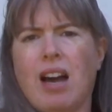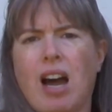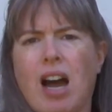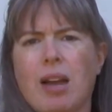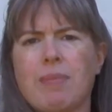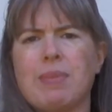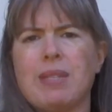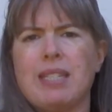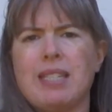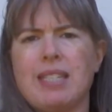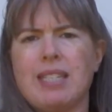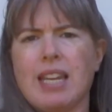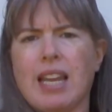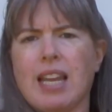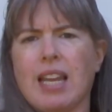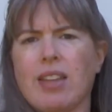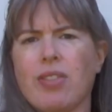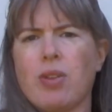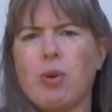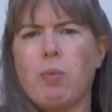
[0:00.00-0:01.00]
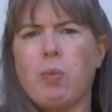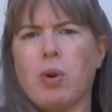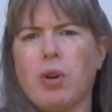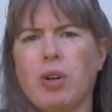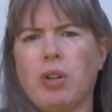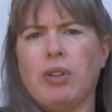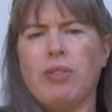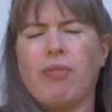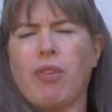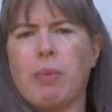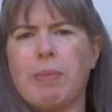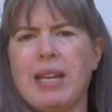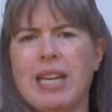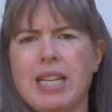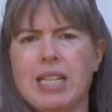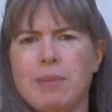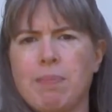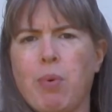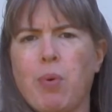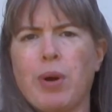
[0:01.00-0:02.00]
I'm seeing the world from
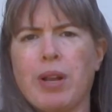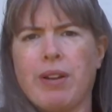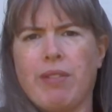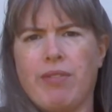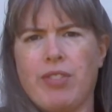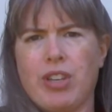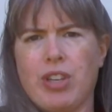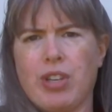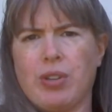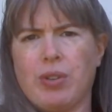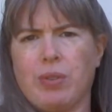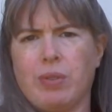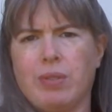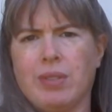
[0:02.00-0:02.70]
his point of view.